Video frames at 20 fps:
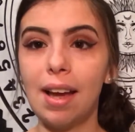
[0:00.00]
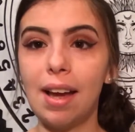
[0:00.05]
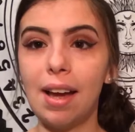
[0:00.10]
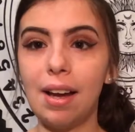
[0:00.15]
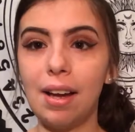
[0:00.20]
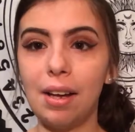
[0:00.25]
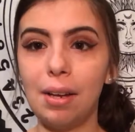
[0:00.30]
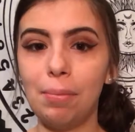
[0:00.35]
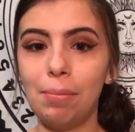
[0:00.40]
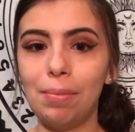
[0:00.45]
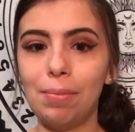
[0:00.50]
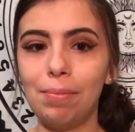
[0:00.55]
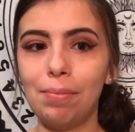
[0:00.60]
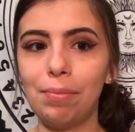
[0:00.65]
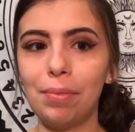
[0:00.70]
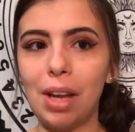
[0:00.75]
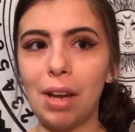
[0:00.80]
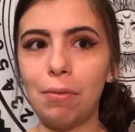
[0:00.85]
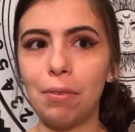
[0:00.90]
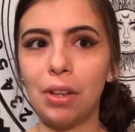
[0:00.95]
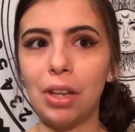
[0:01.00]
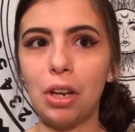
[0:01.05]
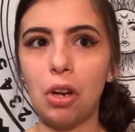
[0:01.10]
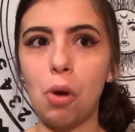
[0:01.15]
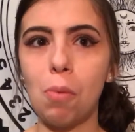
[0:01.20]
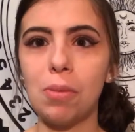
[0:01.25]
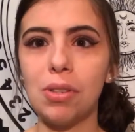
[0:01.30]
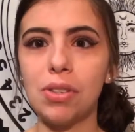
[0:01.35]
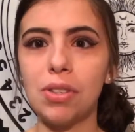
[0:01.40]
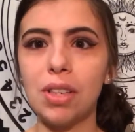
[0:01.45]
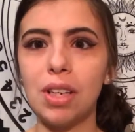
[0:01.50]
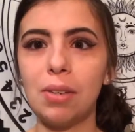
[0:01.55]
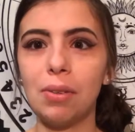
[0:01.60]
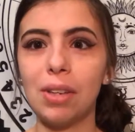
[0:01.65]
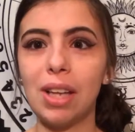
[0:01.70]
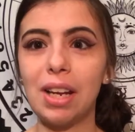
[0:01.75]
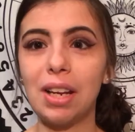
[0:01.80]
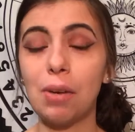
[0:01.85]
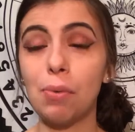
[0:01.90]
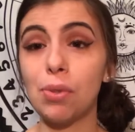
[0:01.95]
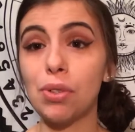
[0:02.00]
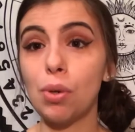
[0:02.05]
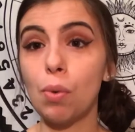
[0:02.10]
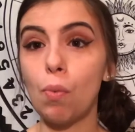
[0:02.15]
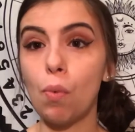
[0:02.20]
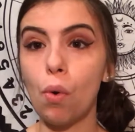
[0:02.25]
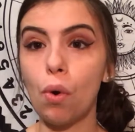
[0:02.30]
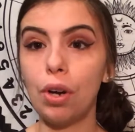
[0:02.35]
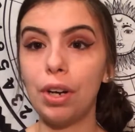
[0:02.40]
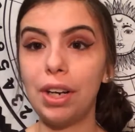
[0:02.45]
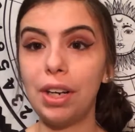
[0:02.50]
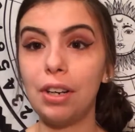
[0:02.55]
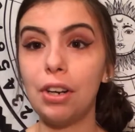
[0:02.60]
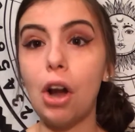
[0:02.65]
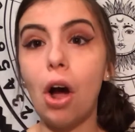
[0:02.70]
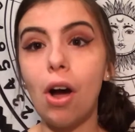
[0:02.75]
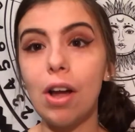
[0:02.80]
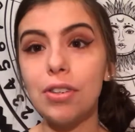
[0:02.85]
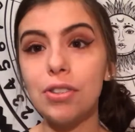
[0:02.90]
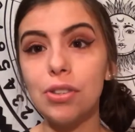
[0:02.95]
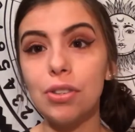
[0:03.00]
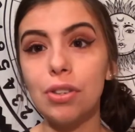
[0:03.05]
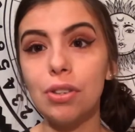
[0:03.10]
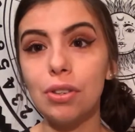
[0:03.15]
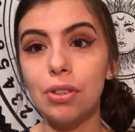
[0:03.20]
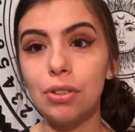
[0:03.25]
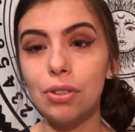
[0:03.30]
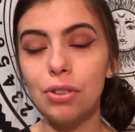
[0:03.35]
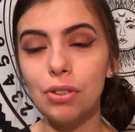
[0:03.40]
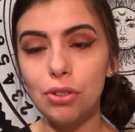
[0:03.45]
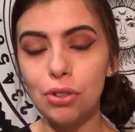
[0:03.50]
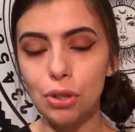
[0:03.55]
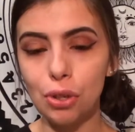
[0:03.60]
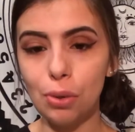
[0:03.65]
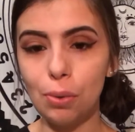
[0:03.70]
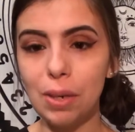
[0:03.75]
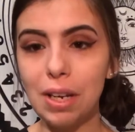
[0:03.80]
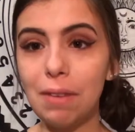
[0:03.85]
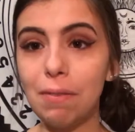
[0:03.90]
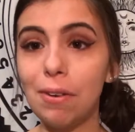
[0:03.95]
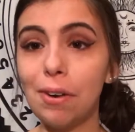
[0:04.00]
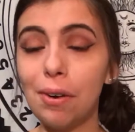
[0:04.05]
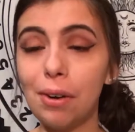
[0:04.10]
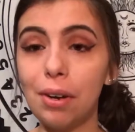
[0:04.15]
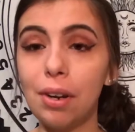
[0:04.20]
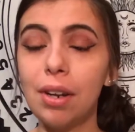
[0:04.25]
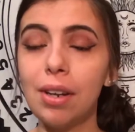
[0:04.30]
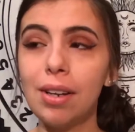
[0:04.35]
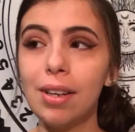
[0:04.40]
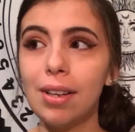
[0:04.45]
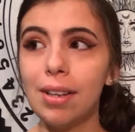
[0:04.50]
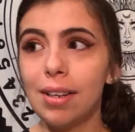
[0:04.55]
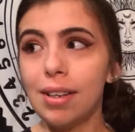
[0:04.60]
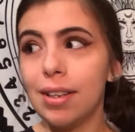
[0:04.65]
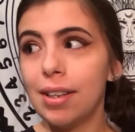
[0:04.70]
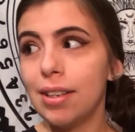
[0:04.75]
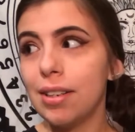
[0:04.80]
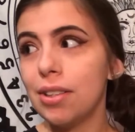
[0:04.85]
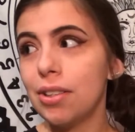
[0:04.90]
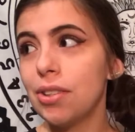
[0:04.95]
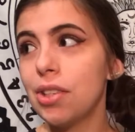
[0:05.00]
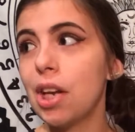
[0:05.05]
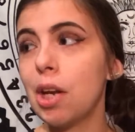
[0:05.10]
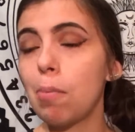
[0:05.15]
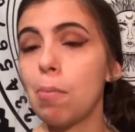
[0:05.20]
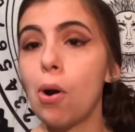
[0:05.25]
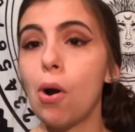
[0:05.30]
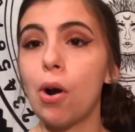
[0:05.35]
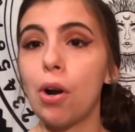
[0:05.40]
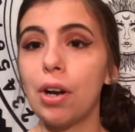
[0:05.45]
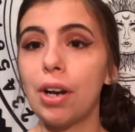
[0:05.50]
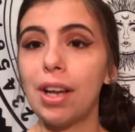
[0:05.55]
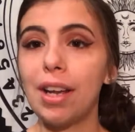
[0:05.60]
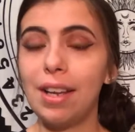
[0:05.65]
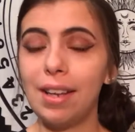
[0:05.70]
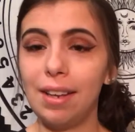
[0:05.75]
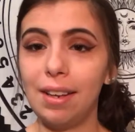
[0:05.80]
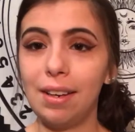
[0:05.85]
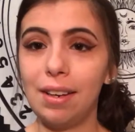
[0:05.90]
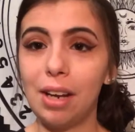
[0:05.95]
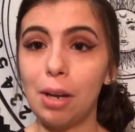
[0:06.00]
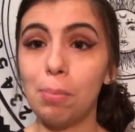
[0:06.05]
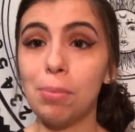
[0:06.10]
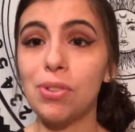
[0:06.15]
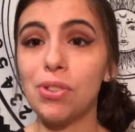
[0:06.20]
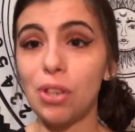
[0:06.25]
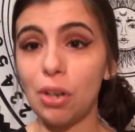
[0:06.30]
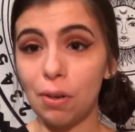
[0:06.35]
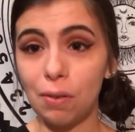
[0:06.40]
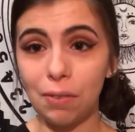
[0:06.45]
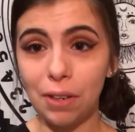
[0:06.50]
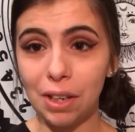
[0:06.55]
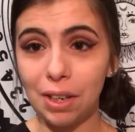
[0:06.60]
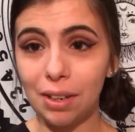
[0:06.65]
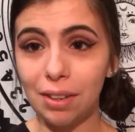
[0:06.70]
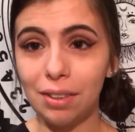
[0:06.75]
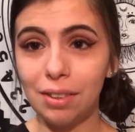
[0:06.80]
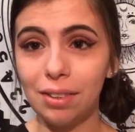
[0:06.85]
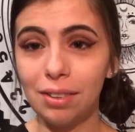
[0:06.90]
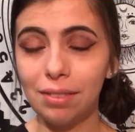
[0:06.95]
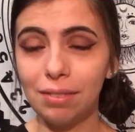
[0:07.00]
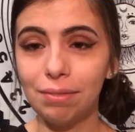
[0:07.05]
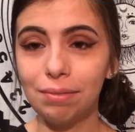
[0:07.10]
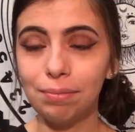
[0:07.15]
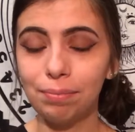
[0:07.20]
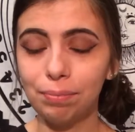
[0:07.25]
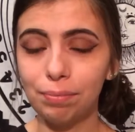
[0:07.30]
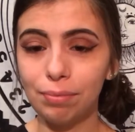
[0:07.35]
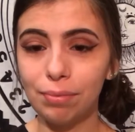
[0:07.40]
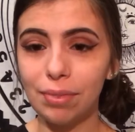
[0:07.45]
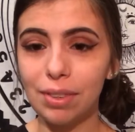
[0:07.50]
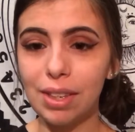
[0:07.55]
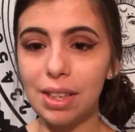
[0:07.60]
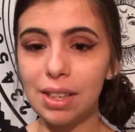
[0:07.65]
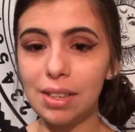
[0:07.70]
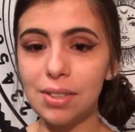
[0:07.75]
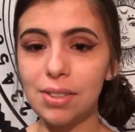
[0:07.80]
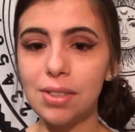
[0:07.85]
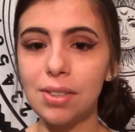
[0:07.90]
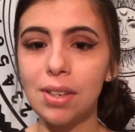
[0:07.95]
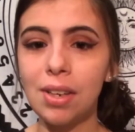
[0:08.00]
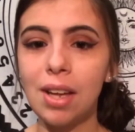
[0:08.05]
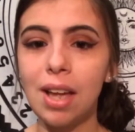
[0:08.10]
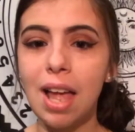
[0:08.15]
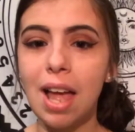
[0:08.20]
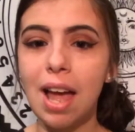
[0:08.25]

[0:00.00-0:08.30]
I feel like almost like it was a warning not to even take part in observing this.